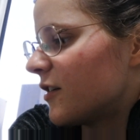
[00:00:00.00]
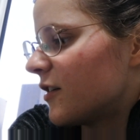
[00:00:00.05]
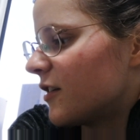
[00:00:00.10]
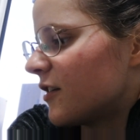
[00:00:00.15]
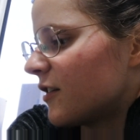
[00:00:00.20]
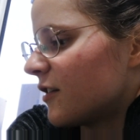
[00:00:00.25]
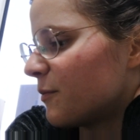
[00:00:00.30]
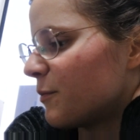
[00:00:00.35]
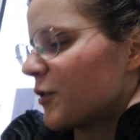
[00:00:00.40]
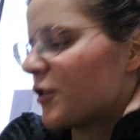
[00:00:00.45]

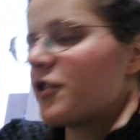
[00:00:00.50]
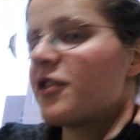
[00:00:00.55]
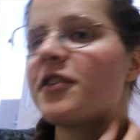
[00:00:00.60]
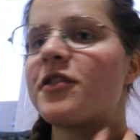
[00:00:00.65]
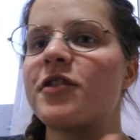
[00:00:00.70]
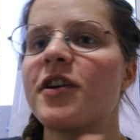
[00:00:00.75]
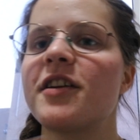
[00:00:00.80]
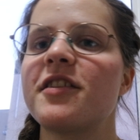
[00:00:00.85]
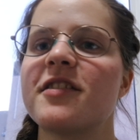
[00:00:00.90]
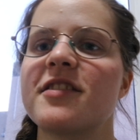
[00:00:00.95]
because she
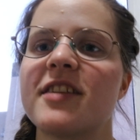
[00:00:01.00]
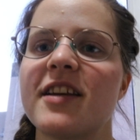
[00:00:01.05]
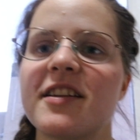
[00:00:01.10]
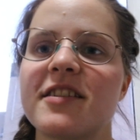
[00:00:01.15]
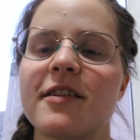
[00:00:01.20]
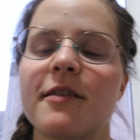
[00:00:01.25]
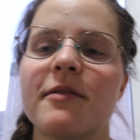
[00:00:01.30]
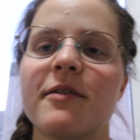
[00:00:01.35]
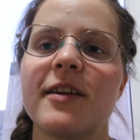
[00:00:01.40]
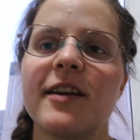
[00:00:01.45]
tried to say
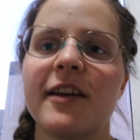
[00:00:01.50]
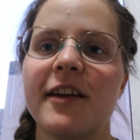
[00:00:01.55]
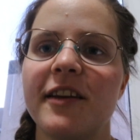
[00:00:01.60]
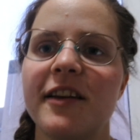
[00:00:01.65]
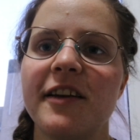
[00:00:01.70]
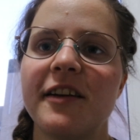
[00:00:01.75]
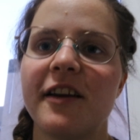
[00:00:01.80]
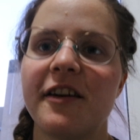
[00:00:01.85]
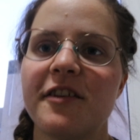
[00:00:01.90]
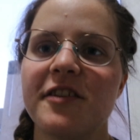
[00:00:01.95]
something and I
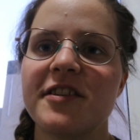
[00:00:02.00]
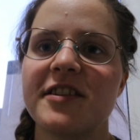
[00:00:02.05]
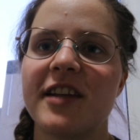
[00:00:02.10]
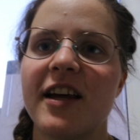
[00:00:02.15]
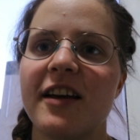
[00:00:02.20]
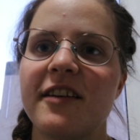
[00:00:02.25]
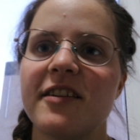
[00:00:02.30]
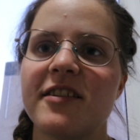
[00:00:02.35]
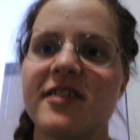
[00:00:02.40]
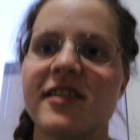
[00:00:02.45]
didn't
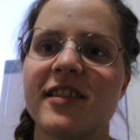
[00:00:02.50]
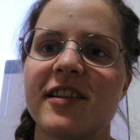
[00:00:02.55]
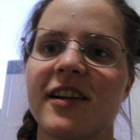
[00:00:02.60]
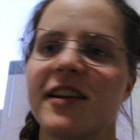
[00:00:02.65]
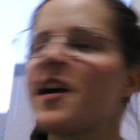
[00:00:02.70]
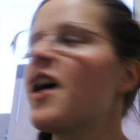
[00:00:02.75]
understand, and she's like,